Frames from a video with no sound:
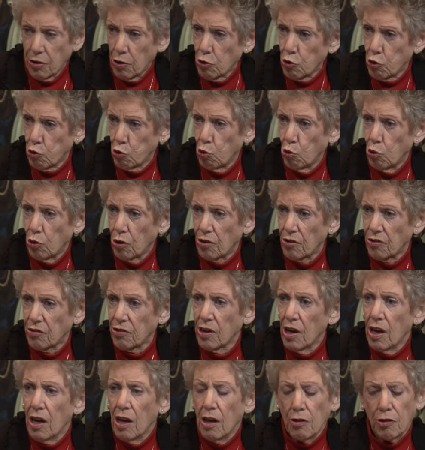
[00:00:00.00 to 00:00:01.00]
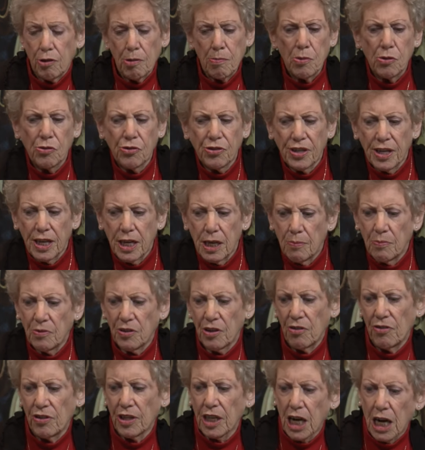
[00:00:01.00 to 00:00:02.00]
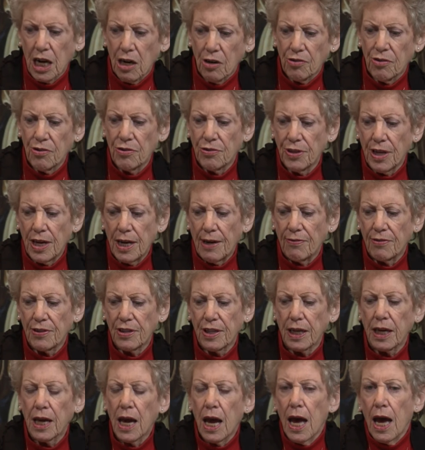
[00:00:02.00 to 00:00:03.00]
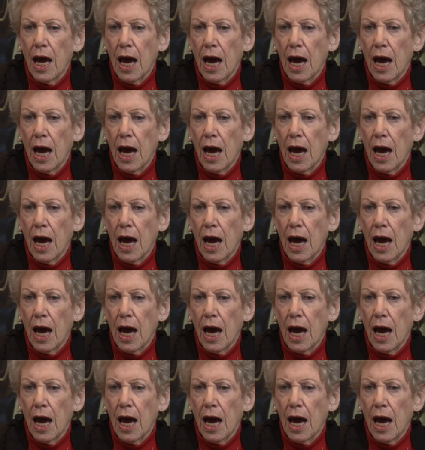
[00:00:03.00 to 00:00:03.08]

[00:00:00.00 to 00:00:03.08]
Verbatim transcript: there's tours, the yeah. museums and the gardens and everything.